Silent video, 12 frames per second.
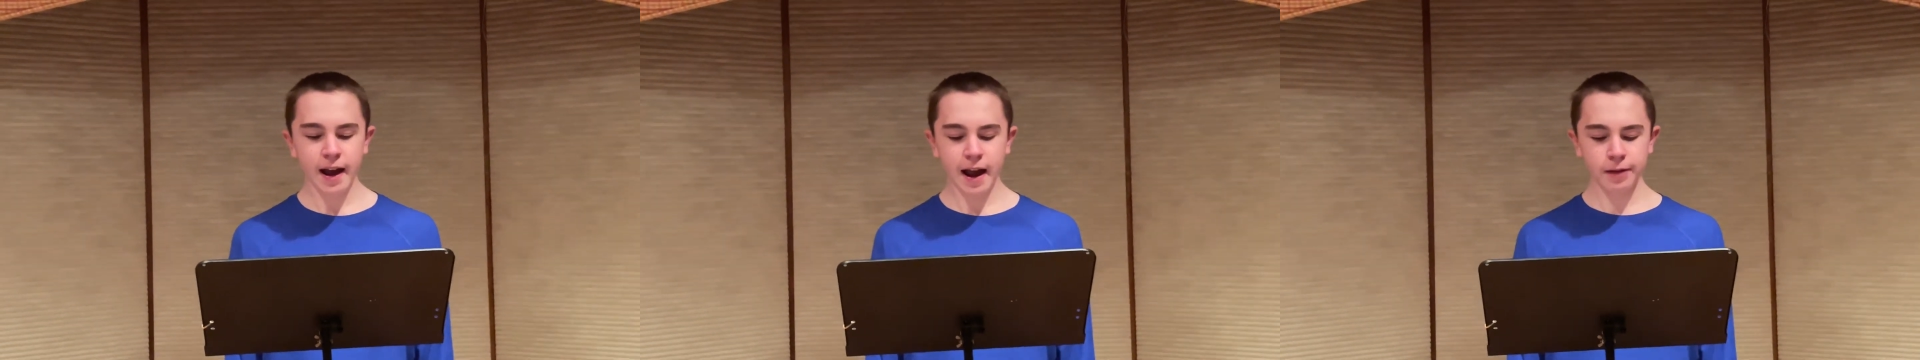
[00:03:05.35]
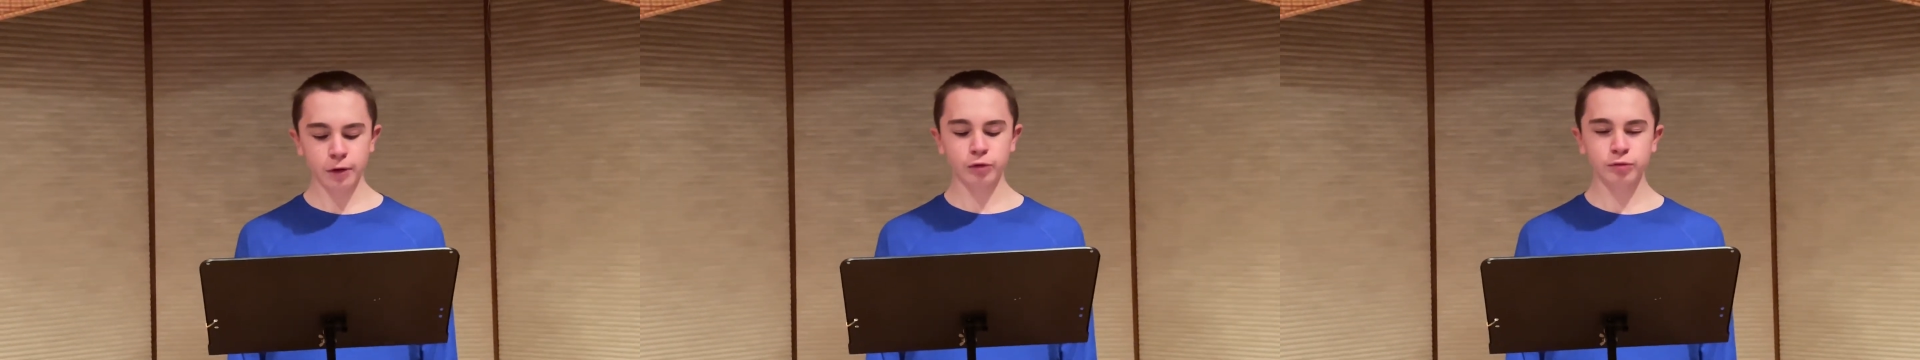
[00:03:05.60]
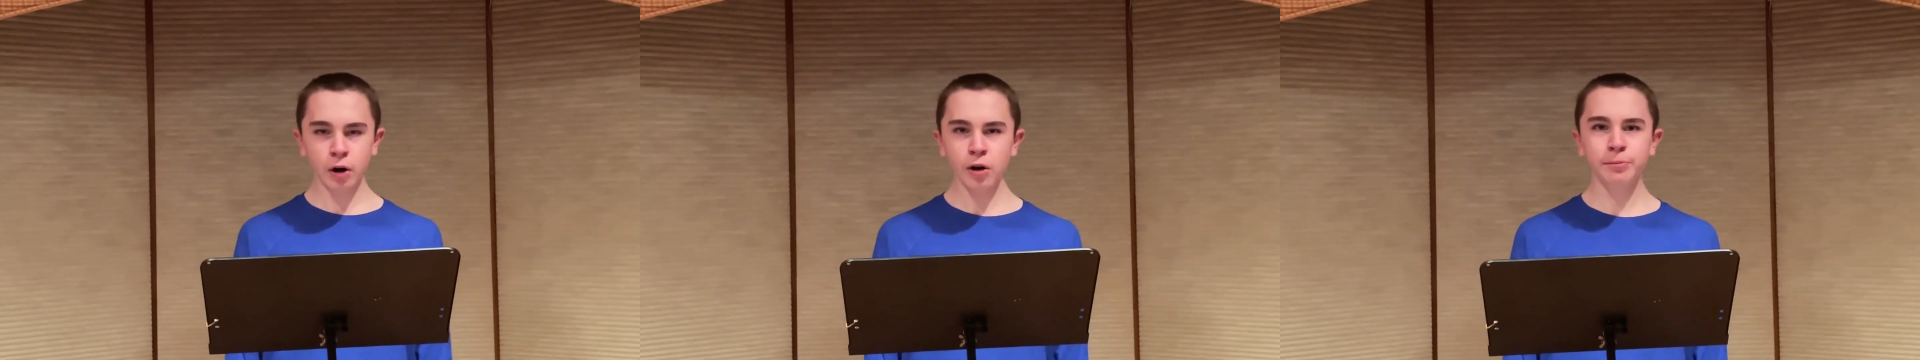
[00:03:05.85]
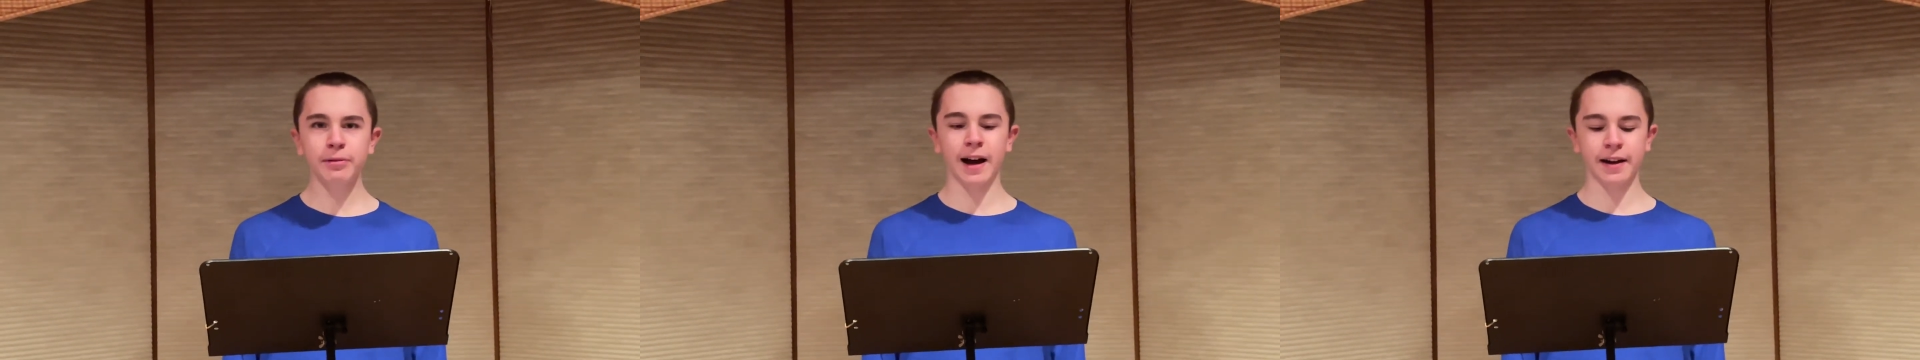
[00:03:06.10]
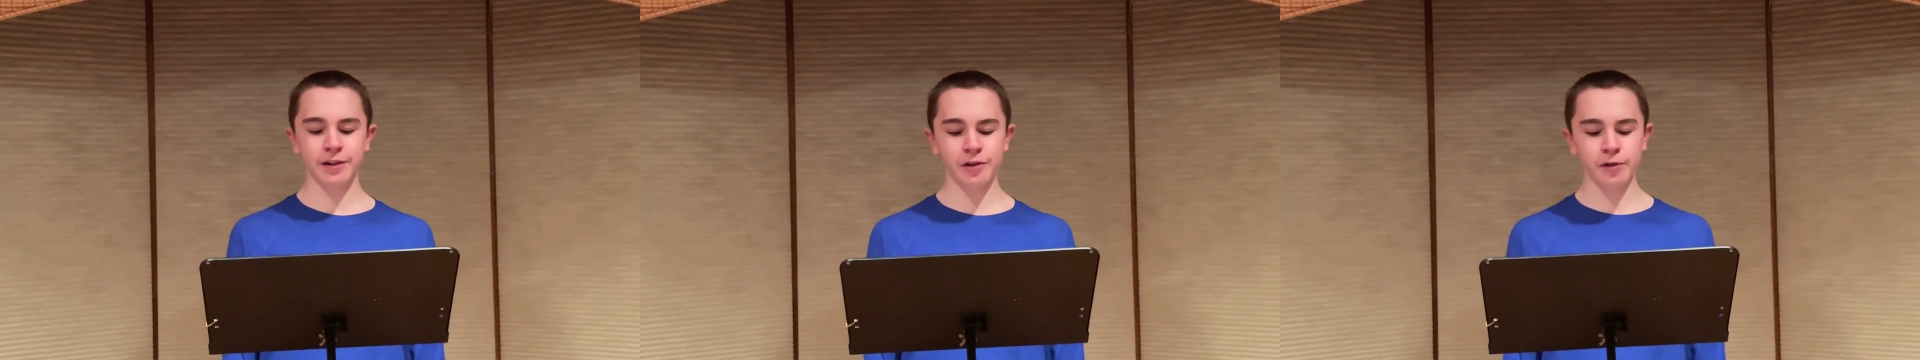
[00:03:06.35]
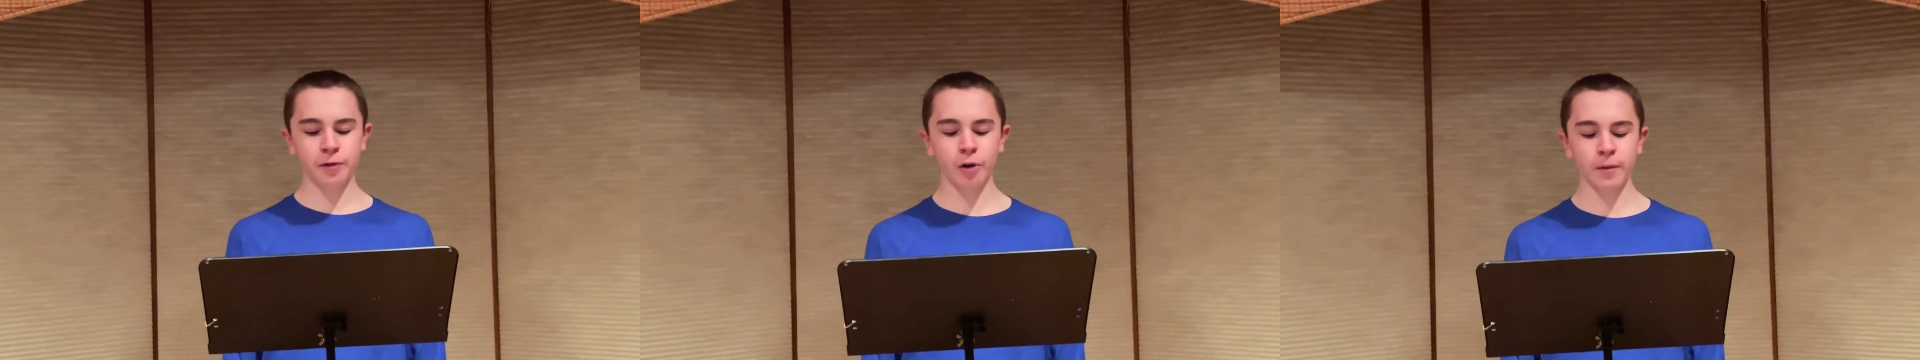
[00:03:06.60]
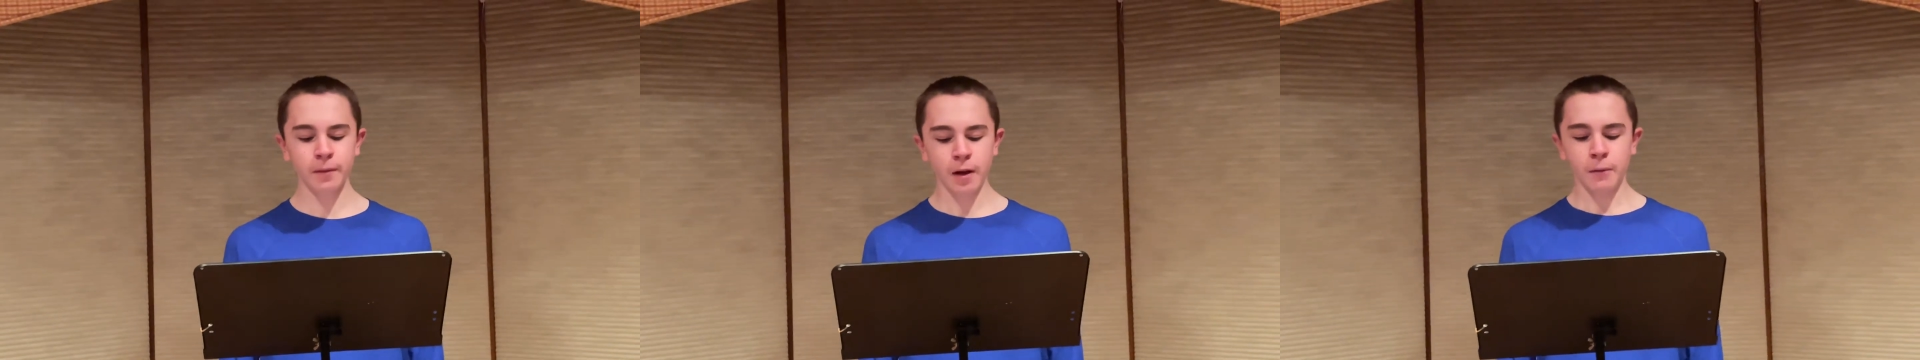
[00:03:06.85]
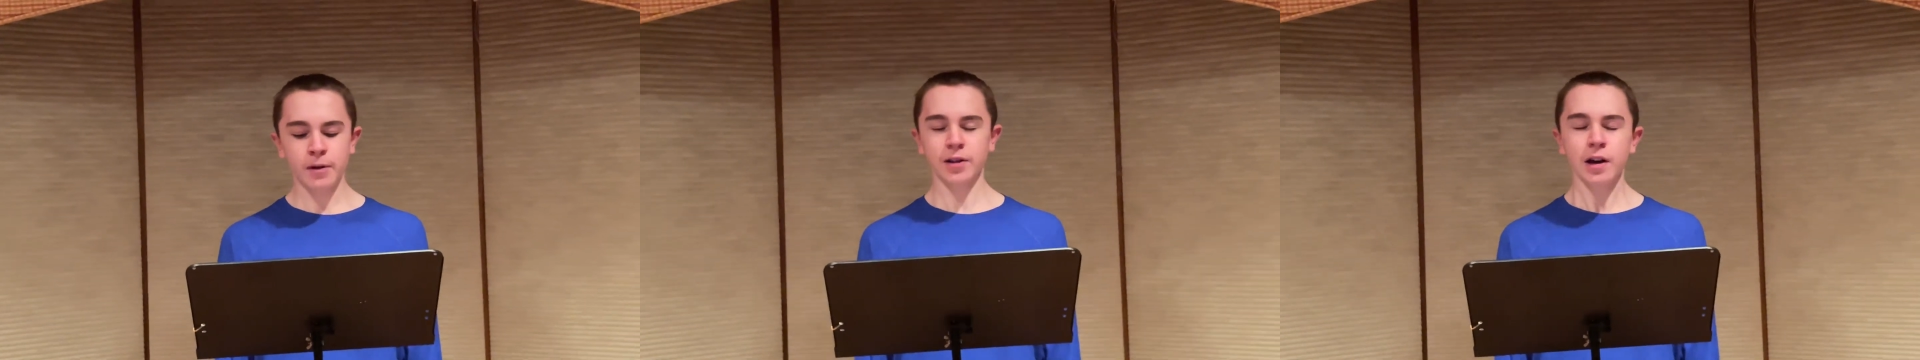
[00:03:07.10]
and the road black uniform
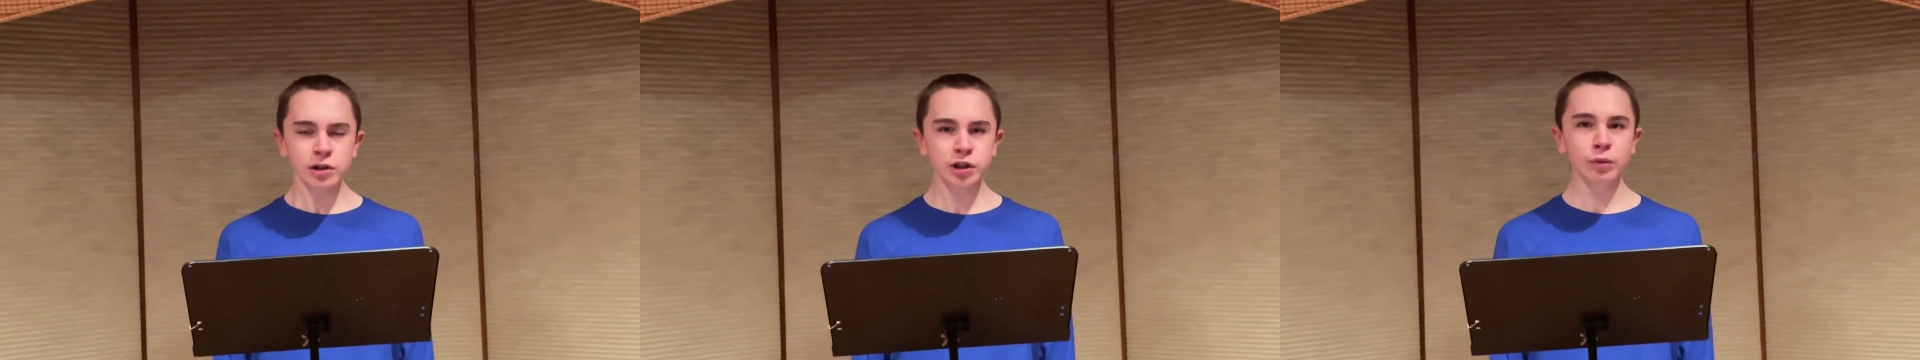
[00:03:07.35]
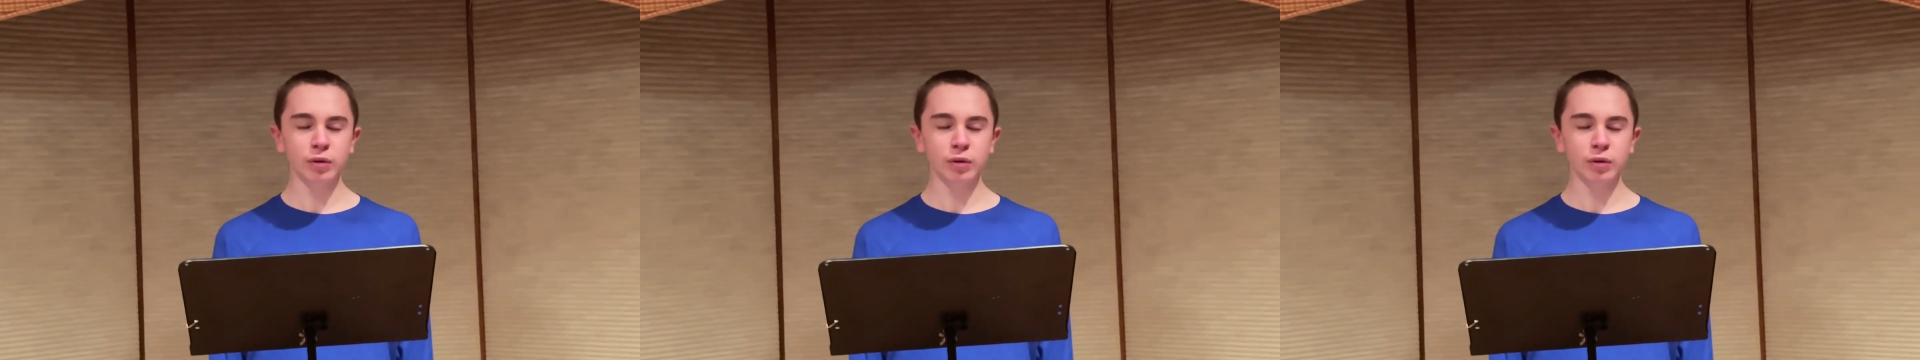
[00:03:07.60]
was also